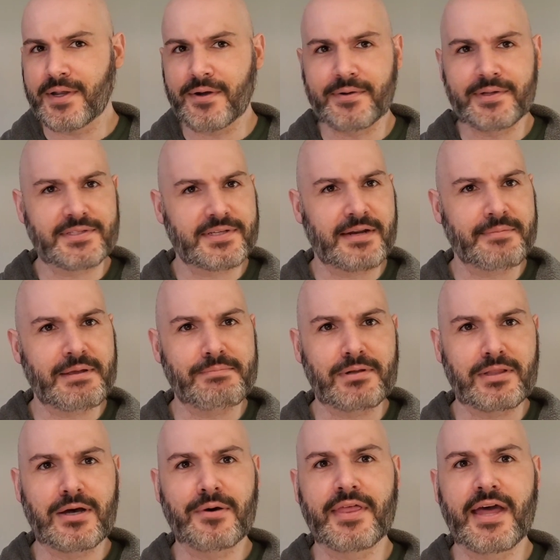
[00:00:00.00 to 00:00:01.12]
it's going to be
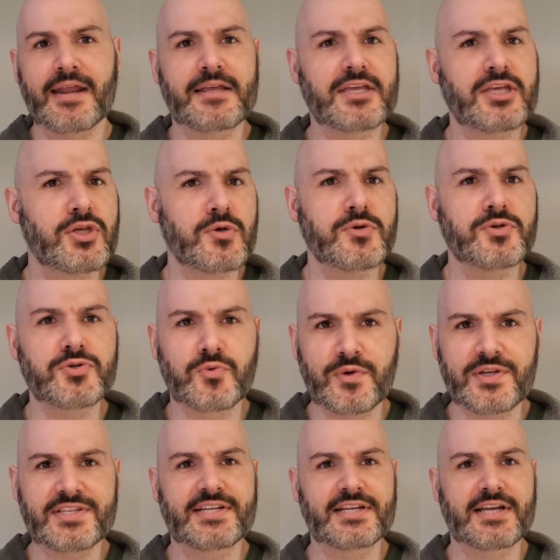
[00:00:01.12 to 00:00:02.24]
below that huge
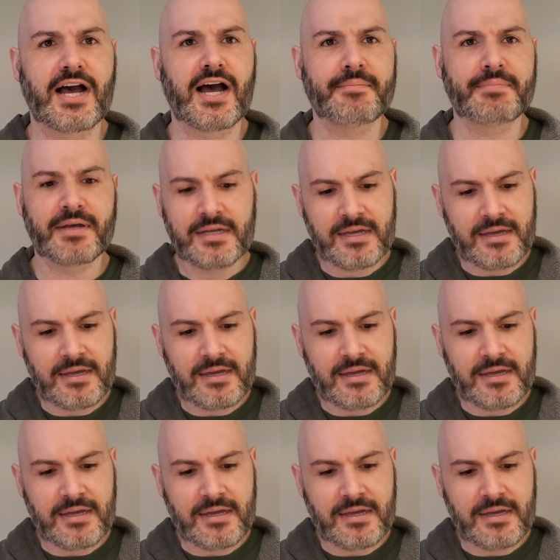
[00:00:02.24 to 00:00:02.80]
recent comp.